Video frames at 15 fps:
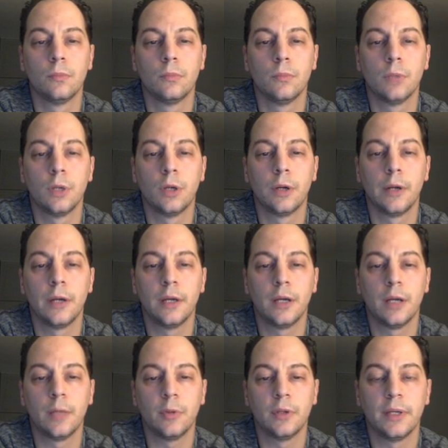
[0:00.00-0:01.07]
All right, a
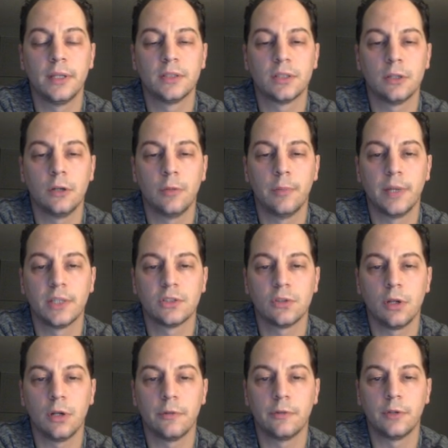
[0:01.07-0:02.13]
couple days ago, best
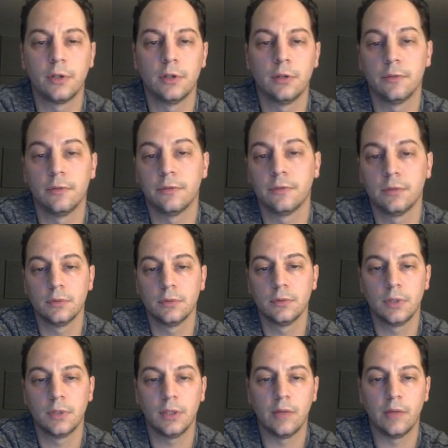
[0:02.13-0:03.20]
offer of
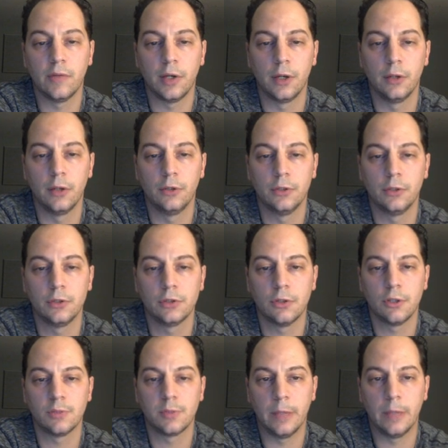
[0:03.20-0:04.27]
$1,100, so
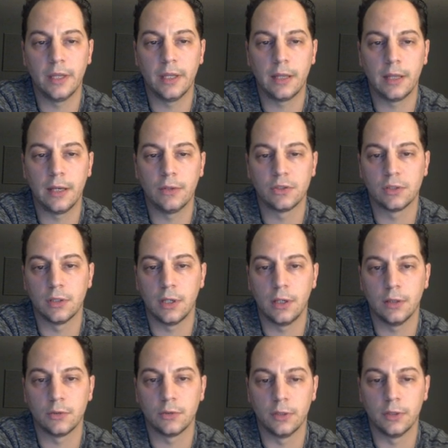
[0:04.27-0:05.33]
it's probably
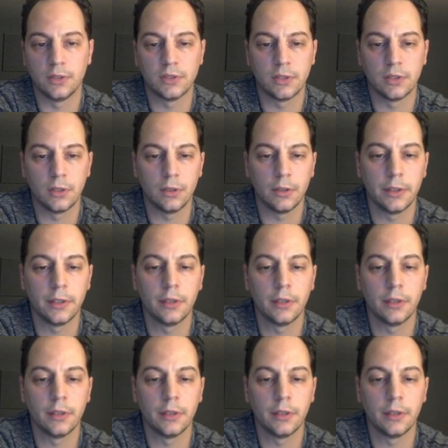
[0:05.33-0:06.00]
$1,000 realistically.